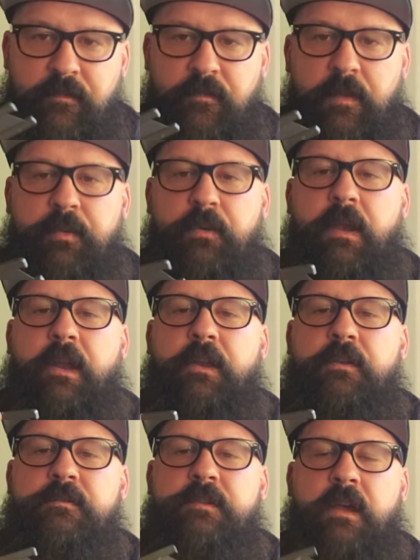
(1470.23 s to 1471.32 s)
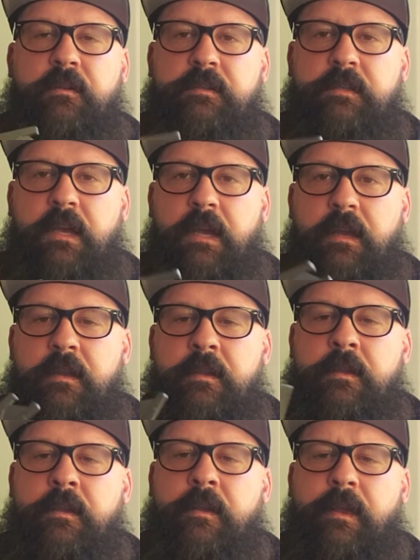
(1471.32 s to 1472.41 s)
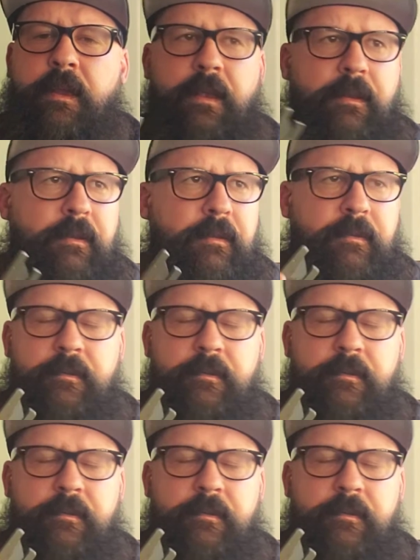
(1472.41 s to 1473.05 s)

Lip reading: flip it around, and use the other side, and